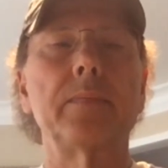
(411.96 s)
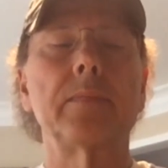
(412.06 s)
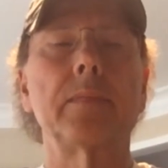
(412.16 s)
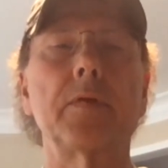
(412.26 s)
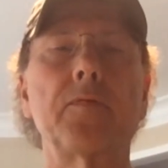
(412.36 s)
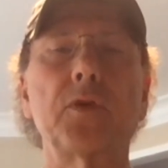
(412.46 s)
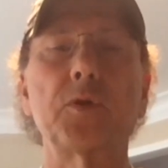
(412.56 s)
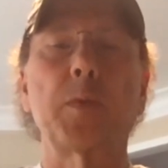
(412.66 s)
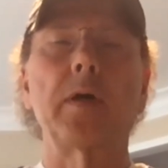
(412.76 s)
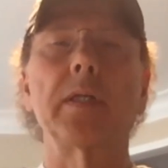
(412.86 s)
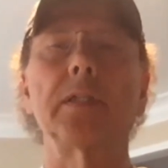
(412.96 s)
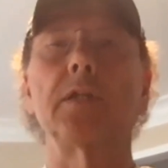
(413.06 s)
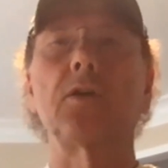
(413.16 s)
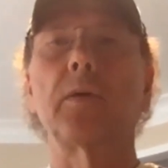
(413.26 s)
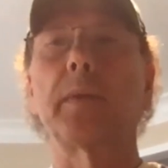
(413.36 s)
The first part is
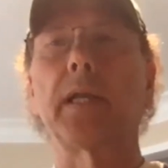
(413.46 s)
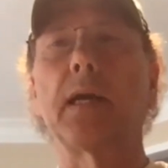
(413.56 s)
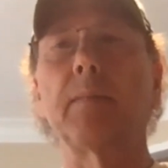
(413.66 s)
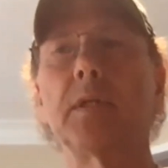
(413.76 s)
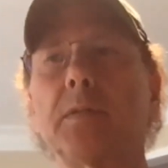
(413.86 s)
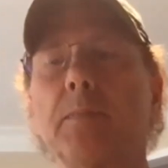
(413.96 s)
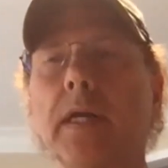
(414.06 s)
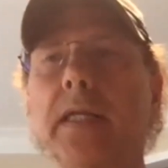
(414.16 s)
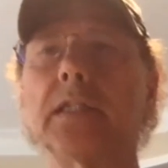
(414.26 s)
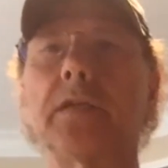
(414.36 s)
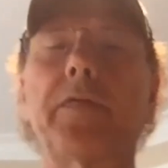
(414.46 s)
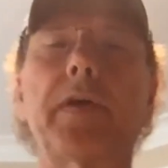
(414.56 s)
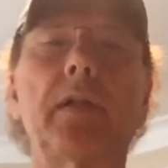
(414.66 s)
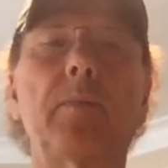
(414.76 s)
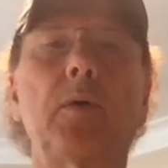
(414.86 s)
determining how much money is
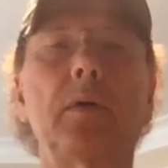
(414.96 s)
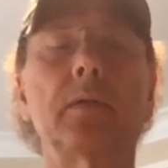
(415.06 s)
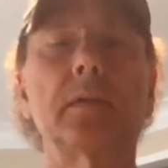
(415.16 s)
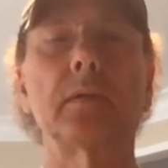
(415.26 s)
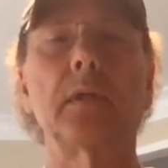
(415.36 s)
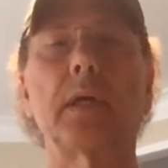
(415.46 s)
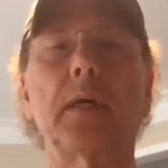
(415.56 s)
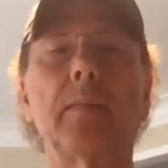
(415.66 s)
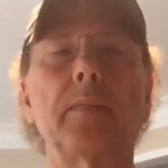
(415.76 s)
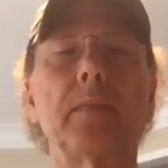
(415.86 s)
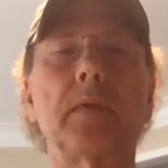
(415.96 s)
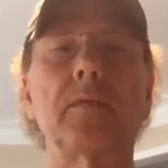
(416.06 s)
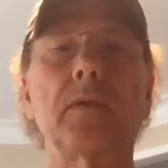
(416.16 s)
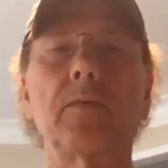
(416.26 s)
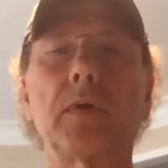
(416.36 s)
available.
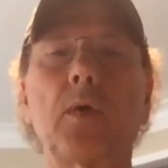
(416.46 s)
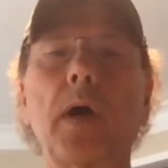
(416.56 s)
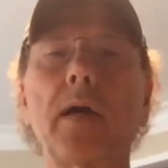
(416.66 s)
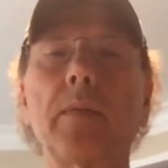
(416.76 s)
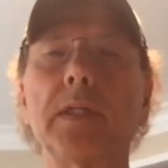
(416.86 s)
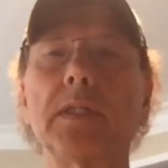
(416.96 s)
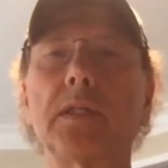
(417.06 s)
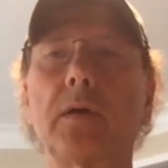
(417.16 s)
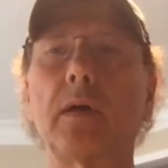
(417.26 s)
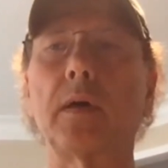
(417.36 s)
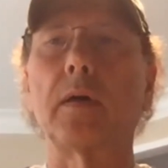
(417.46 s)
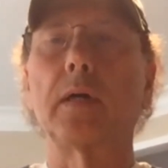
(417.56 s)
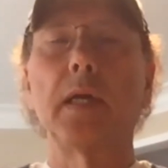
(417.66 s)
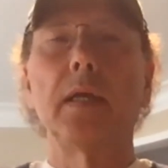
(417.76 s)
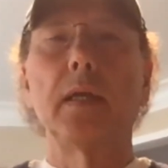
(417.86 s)
The requirements are
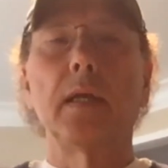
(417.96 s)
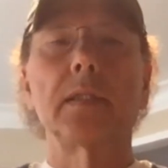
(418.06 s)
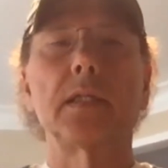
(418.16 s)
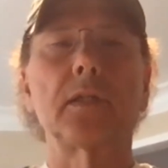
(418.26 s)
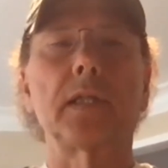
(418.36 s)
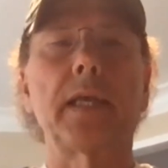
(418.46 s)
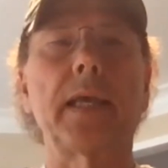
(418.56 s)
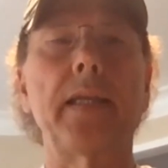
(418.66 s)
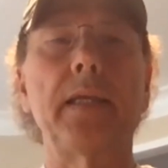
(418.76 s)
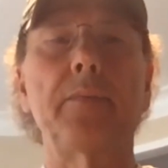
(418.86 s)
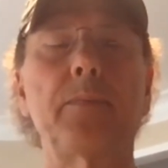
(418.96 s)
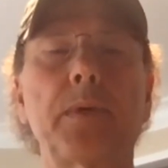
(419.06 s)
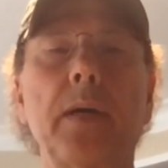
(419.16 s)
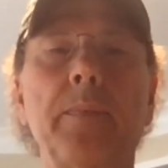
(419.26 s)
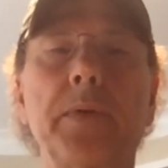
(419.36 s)
essentially any
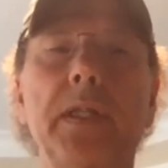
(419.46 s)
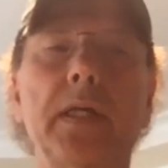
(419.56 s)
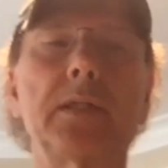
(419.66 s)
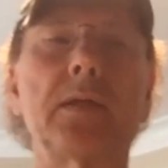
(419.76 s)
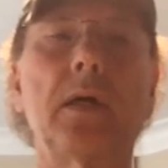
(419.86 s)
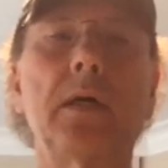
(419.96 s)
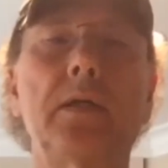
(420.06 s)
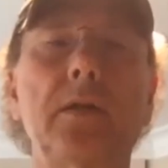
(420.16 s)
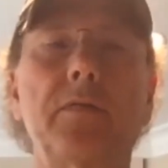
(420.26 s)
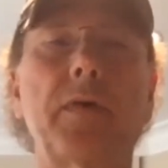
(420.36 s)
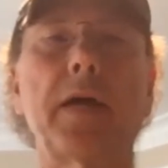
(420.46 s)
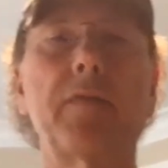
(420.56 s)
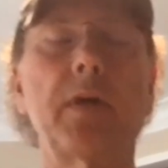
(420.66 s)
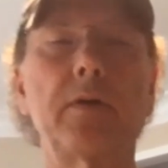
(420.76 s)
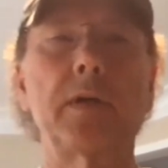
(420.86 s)
company that's under
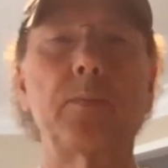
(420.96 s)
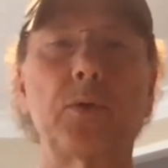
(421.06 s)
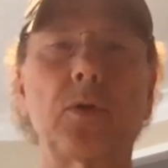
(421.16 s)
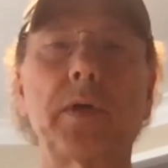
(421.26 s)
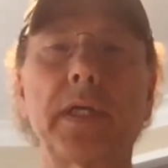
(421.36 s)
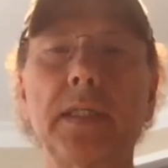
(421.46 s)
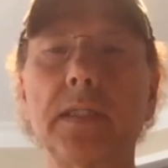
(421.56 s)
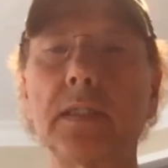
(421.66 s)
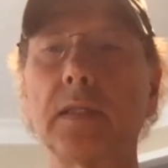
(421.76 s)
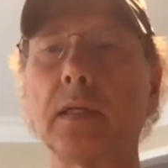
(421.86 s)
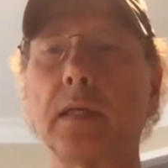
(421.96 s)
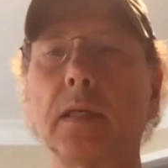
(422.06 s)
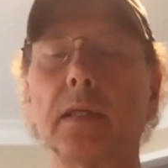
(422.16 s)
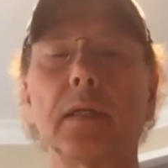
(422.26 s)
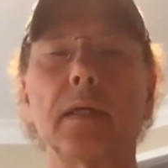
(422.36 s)
500 employees.
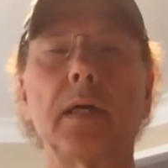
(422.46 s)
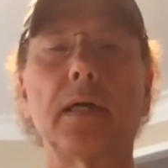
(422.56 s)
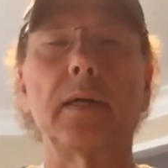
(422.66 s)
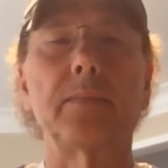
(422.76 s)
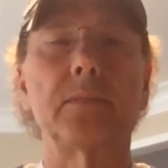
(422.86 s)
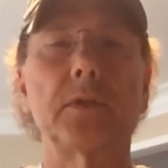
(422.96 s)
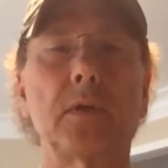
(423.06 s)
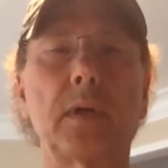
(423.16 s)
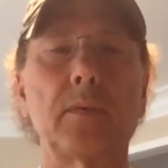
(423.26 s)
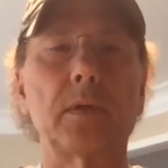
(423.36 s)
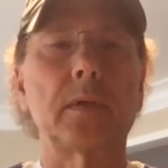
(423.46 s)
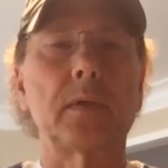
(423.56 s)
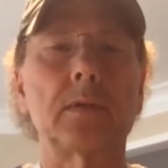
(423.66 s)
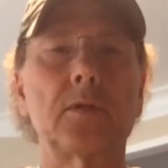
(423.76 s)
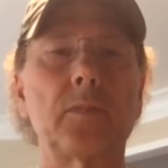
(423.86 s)
So I would
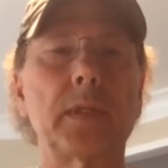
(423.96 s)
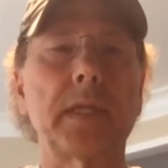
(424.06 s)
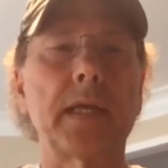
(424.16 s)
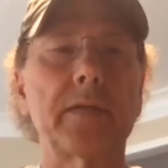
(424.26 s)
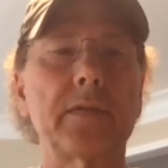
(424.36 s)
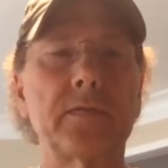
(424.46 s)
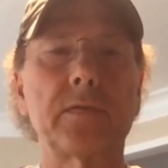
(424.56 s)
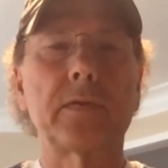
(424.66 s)
assume that that's the